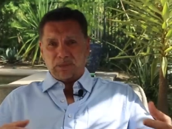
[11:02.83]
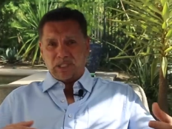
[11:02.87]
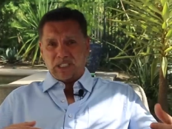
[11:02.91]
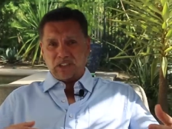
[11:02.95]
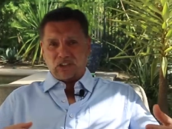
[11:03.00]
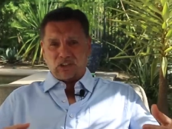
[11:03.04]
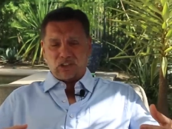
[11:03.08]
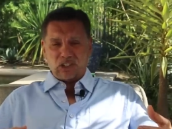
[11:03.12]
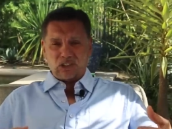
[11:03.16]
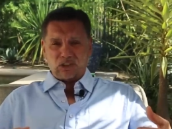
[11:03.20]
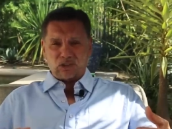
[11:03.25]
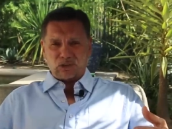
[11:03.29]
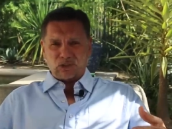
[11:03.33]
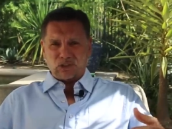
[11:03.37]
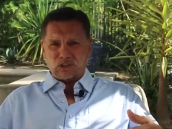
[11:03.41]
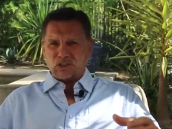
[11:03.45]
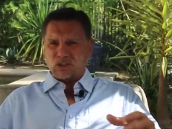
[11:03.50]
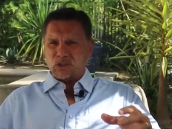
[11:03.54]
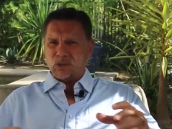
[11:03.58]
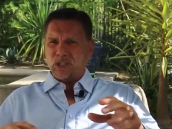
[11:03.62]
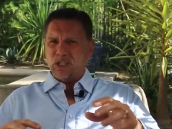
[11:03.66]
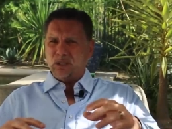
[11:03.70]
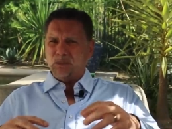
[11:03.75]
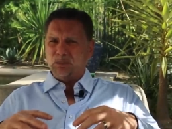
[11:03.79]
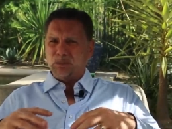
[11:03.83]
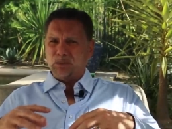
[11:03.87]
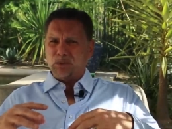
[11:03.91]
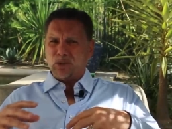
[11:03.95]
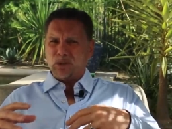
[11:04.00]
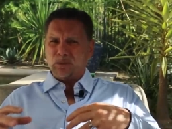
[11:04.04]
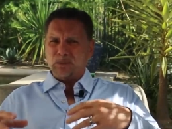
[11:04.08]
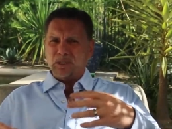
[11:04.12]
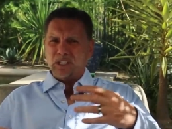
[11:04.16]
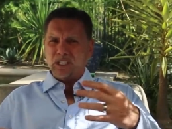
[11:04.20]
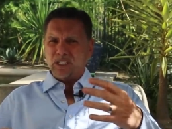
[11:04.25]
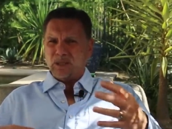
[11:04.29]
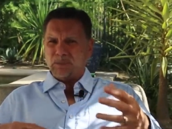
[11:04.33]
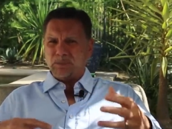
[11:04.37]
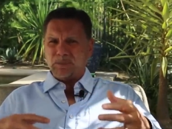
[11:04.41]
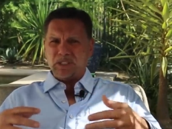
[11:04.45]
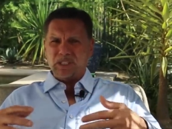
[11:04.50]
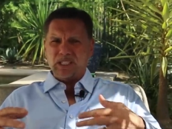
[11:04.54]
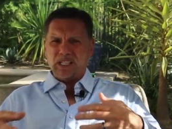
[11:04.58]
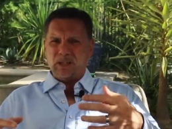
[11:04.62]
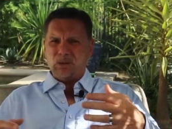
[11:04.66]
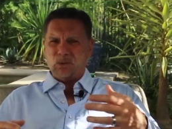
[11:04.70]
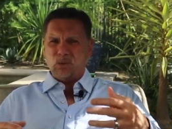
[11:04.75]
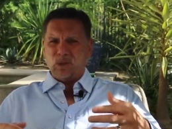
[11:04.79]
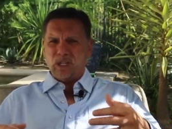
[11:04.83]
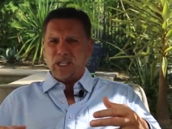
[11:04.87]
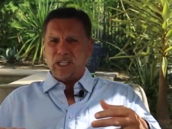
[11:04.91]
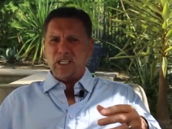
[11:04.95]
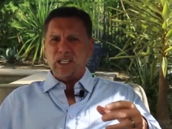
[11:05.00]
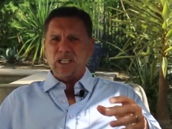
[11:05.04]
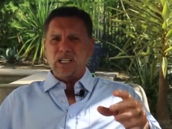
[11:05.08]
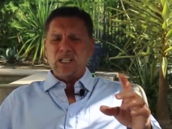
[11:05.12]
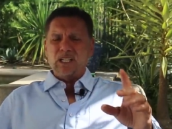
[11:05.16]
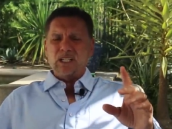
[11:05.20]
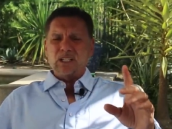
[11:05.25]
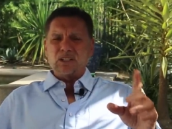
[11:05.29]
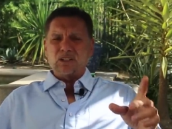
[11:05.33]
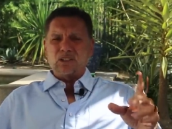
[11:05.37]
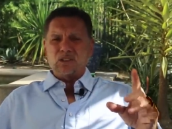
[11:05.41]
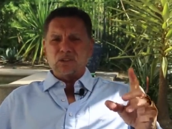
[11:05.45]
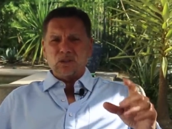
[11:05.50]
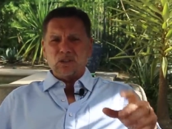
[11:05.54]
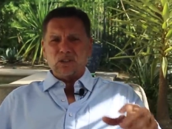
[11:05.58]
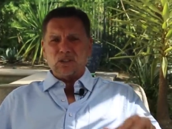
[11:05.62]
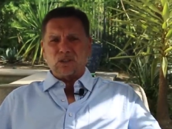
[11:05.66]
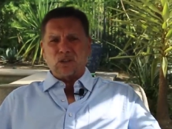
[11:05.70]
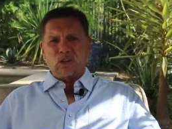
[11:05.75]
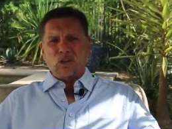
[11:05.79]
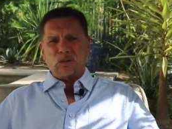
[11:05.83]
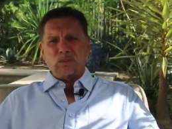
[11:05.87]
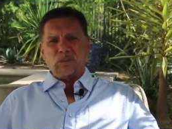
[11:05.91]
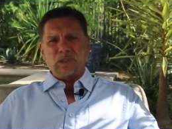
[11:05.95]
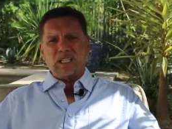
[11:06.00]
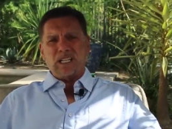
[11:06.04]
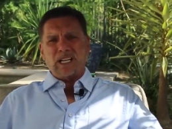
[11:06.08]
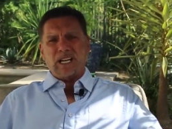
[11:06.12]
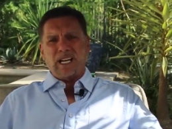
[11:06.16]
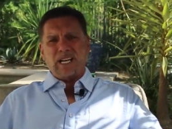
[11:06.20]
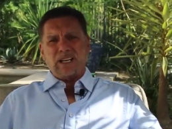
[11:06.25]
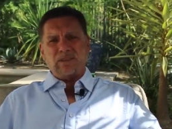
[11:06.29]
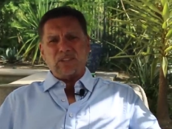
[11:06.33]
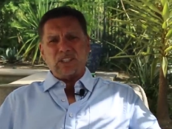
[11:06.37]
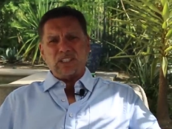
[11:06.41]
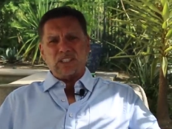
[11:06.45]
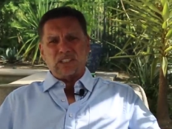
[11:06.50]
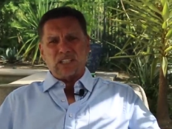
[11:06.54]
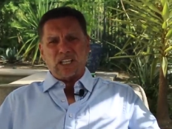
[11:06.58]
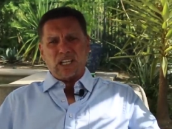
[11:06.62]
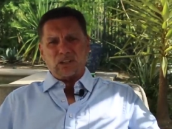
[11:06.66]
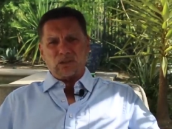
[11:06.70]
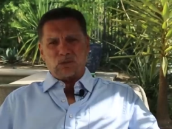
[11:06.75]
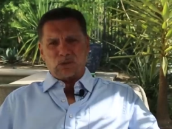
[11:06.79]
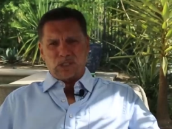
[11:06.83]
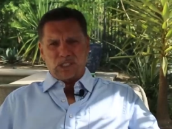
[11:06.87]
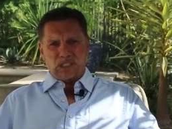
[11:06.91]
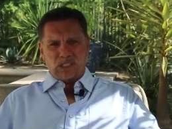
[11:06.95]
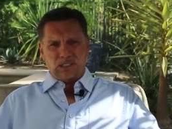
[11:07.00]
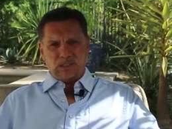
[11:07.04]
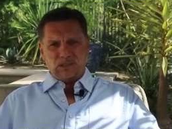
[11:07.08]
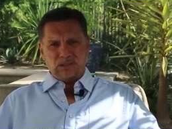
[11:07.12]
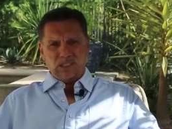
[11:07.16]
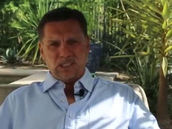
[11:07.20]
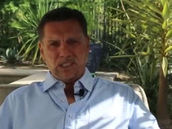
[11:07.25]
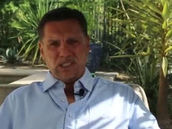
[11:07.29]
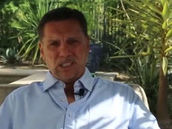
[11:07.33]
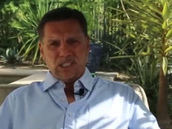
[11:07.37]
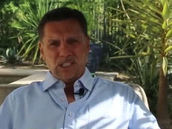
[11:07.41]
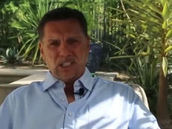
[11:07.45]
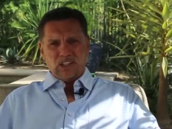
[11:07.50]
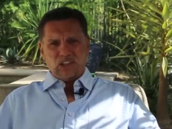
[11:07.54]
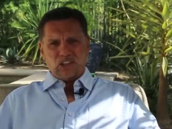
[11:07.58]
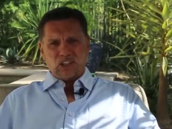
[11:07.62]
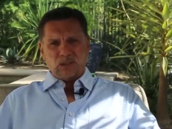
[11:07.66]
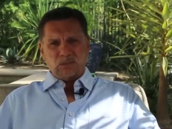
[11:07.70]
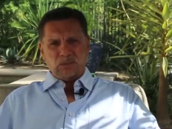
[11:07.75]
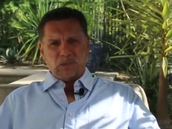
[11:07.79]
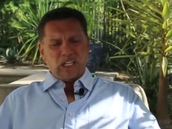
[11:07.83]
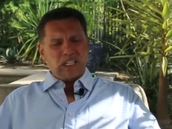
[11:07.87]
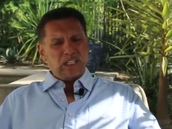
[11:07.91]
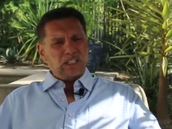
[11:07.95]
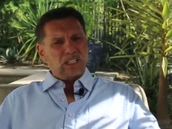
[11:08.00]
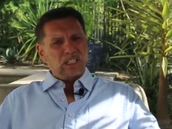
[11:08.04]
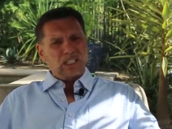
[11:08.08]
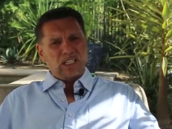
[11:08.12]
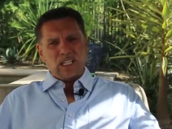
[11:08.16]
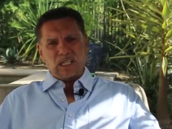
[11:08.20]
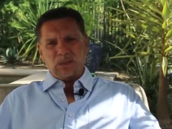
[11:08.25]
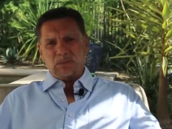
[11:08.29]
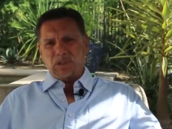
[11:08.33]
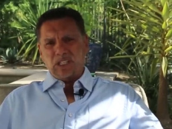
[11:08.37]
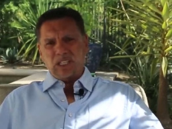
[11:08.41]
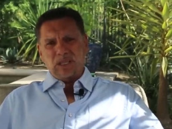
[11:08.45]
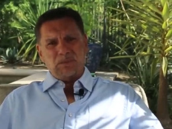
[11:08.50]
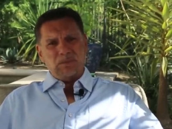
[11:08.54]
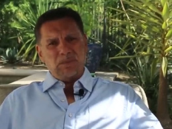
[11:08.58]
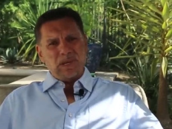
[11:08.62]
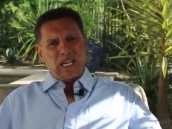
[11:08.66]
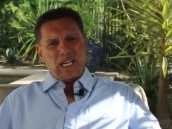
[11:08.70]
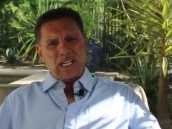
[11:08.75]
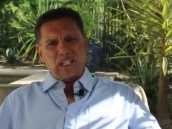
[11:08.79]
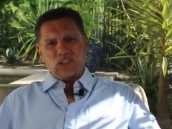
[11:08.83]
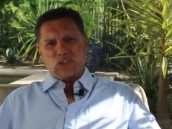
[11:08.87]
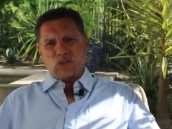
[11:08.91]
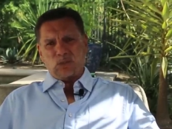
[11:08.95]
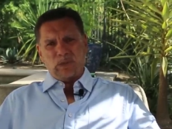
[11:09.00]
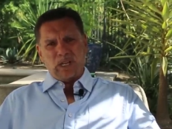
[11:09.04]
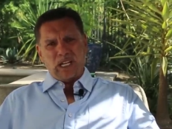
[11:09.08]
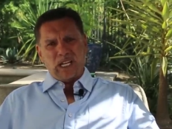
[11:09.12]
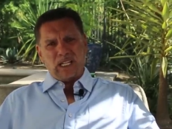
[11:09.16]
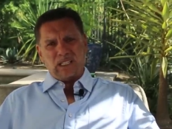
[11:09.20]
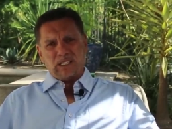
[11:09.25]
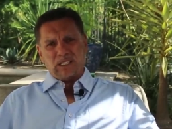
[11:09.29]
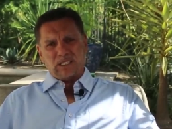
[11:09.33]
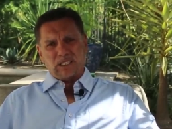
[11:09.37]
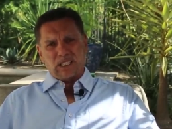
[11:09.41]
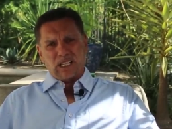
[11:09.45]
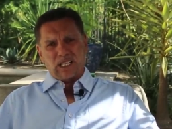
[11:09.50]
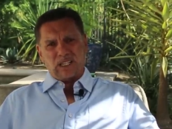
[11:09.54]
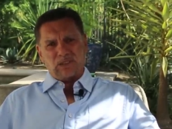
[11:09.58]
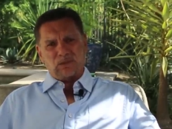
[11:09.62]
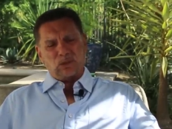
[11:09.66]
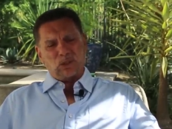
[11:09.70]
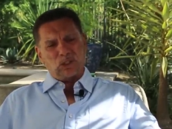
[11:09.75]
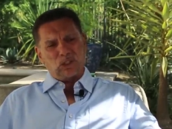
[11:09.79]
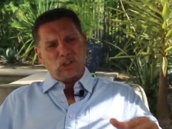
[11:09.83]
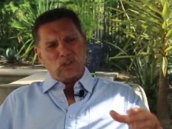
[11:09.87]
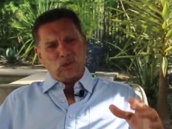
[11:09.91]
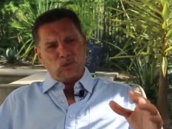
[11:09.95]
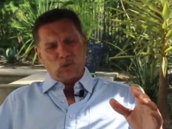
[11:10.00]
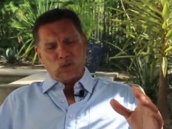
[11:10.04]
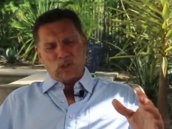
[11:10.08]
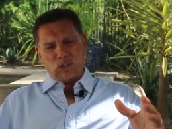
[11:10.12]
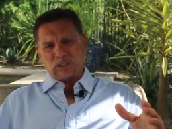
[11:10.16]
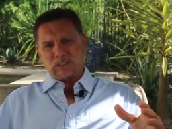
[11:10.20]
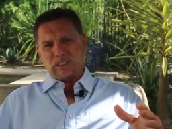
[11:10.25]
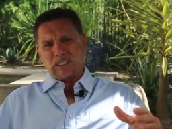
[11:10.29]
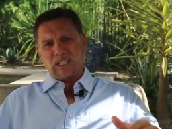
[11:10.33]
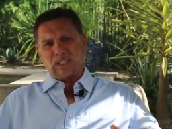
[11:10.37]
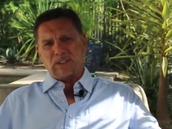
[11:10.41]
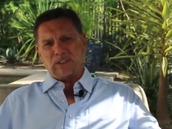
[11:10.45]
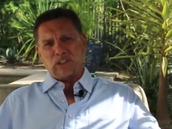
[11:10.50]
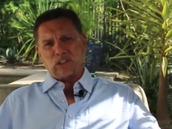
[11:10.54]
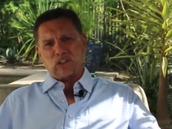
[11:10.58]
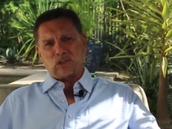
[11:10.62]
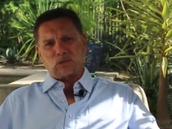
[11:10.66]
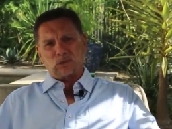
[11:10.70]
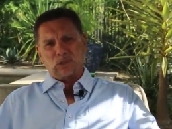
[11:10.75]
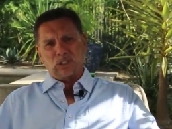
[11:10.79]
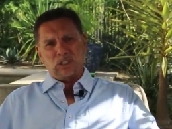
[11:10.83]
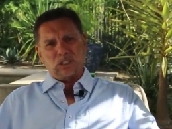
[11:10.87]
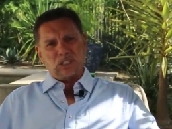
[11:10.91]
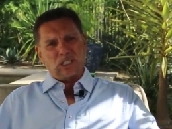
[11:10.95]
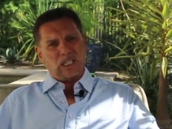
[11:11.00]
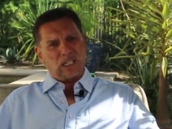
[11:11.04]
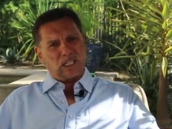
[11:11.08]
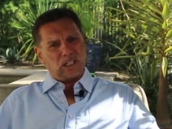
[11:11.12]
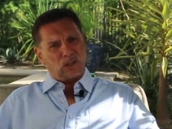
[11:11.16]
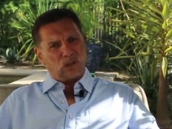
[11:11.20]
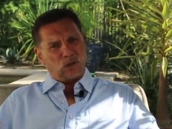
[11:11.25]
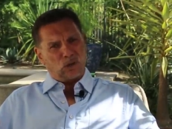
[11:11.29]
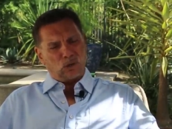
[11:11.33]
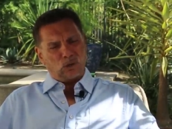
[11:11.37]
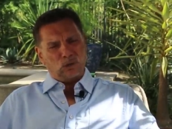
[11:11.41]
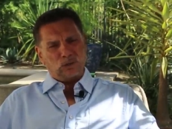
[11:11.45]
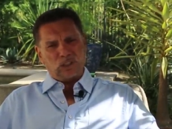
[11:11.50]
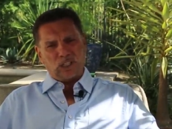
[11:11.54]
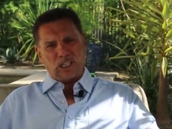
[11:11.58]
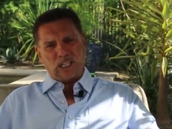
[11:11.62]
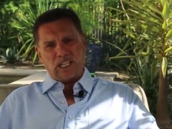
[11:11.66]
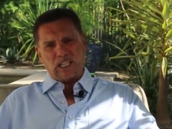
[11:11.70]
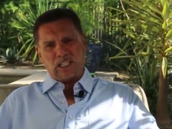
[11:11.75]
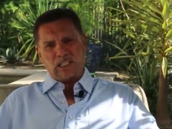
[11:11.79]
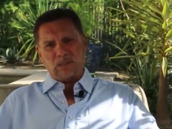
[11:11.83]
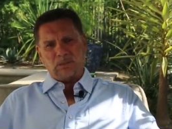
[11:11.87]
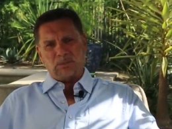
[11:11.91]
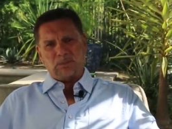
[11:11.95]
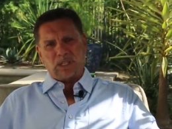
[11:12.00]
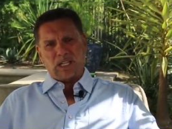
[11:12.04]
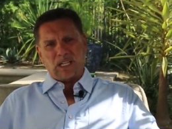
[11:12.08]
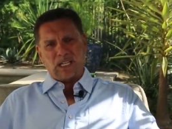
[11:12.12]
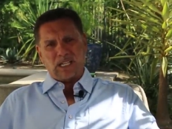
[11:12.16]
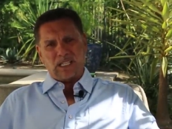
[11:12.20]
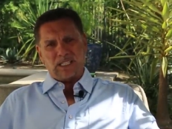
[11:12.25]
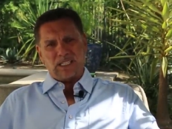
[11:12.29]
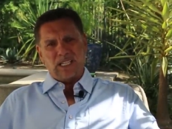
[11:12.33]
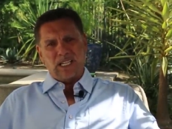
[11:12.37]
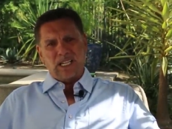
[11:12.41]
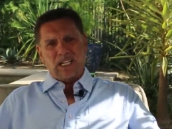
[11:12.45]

my sisters. So he brought me up in that way, taught, taught me to have integrity. Said, Mike, you got to be a man's man in life. When you walk down the street, you got to hold your head up high.